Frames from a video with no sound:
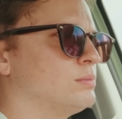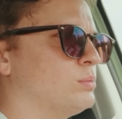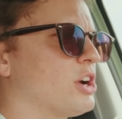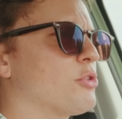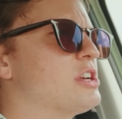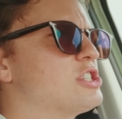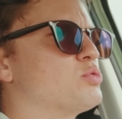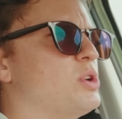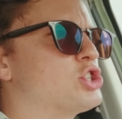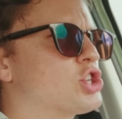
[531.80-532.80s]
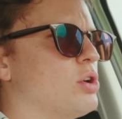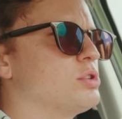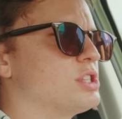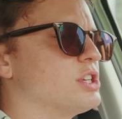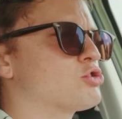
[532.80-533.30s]
One of the reasons we
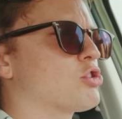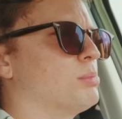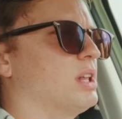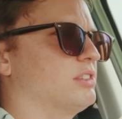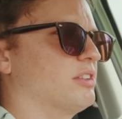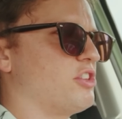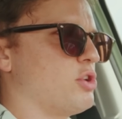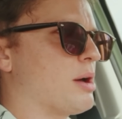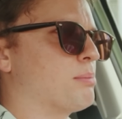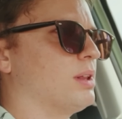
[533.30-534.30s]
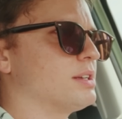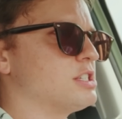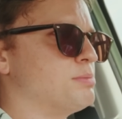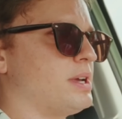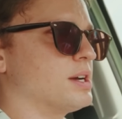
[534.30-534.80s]
chose this trim level of the Yuan Plus
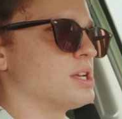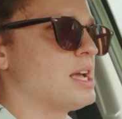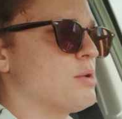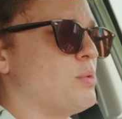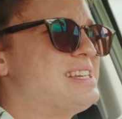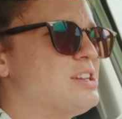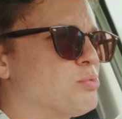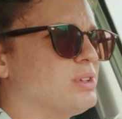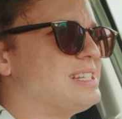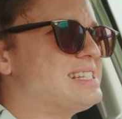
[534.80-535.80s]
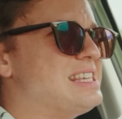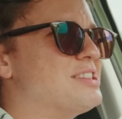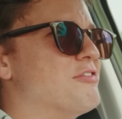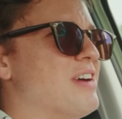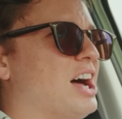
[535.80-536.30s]
is because we didn't really see
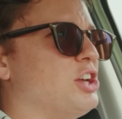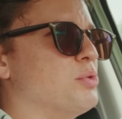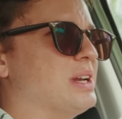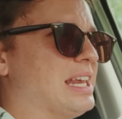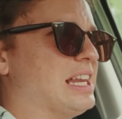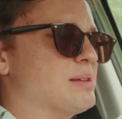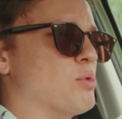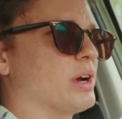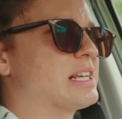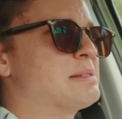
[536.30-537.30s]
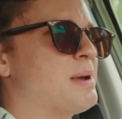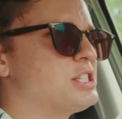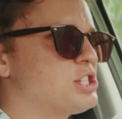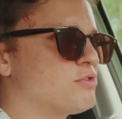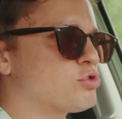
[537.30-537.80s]
the value in getting the more
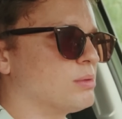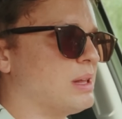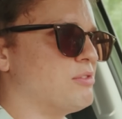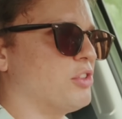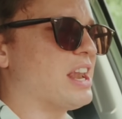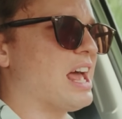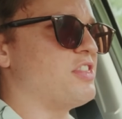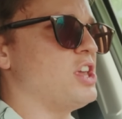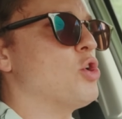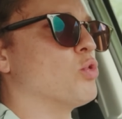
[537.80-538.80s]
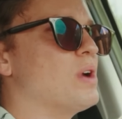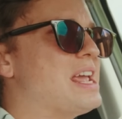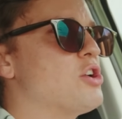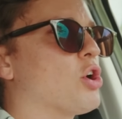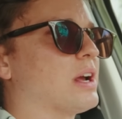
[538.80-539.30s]
expensive trim level that had the
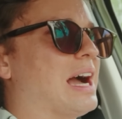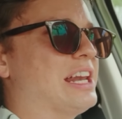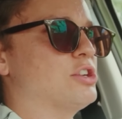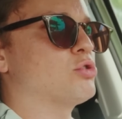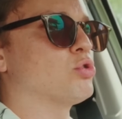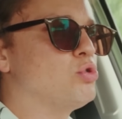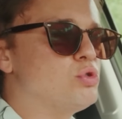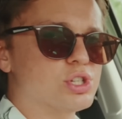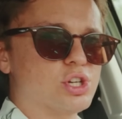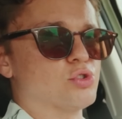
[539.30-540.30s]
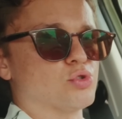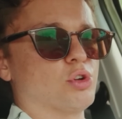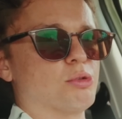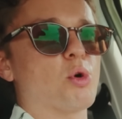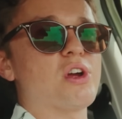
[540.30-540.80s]
radar-guided cruise
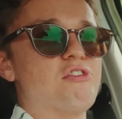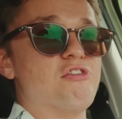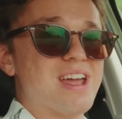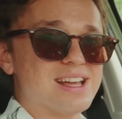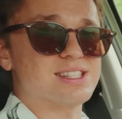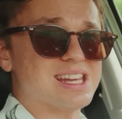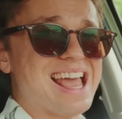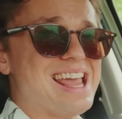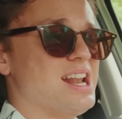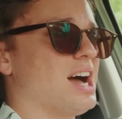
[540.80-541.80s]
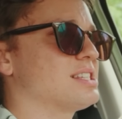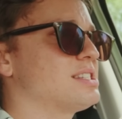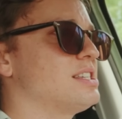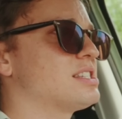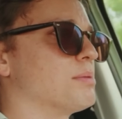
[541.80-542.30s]
control, the more advanced ADAS
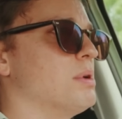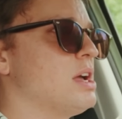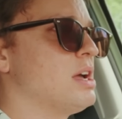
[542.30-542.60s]
system.